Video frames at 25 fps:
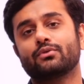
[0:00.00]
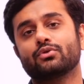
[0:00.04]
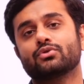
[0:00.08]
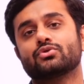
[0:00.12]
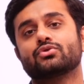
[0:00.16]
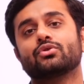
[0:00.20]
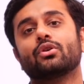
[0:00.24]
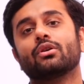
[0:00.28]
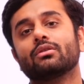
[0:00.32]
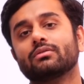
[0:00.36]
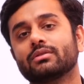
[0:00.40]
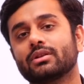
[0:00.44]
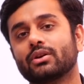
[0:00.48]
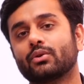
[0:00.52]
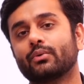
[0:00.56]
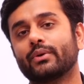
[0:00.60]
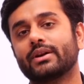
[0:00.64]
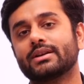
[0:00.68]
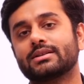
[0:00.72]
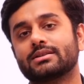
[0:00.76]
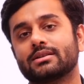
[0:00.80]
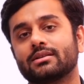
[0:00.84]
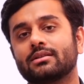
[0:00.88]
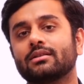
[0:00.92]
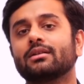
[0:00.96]
to solve the
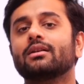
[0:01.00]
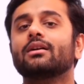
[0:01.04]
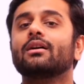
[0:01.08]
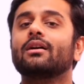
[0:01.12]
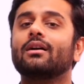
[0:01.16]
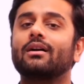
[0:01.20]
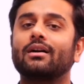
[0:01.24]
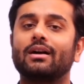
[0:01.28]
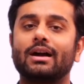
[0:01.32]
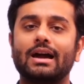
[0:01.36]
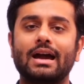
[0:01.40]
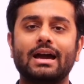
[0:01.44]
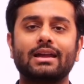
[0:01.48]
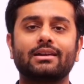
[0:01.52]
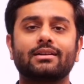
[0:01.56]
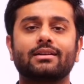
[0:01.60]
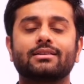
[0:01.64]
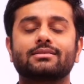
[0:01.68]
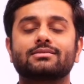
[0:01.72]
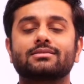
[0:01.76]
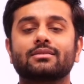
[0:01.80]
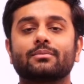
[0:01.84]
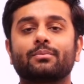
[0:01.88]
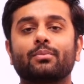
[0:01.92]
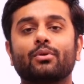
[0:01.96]
question, and
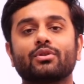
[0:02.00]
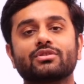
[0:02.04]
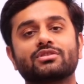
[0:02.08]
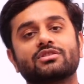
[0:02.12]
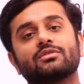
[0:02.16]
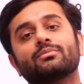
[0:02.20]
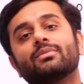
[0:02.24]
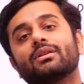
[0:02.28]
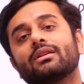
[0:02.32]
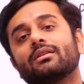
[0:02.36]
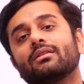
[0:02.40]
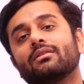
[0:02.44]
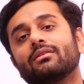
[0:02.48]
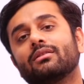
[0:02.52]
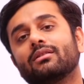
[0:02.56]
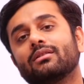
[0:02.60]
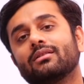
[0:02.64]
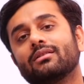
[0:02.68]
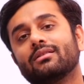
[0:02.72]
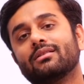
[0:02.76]
it's a possible